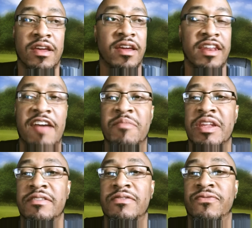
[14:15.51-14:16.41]
And I've been
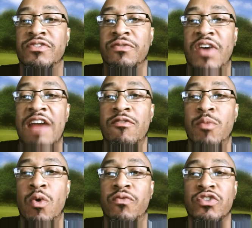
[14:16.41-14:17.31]
in survival
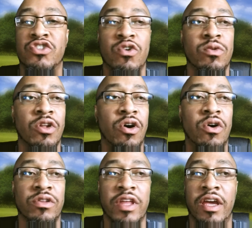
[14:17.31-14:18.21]
mode for so
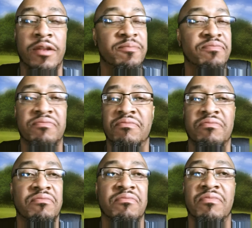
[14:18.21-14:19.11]
long that
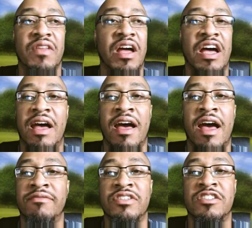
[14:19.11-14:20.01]

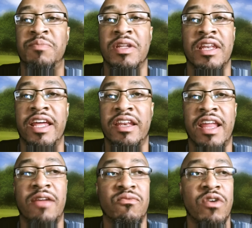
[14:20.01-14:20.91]
I've just been letting
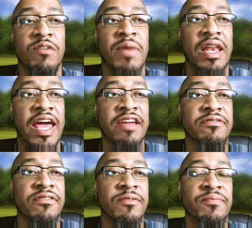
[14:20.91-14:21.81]
that run my life.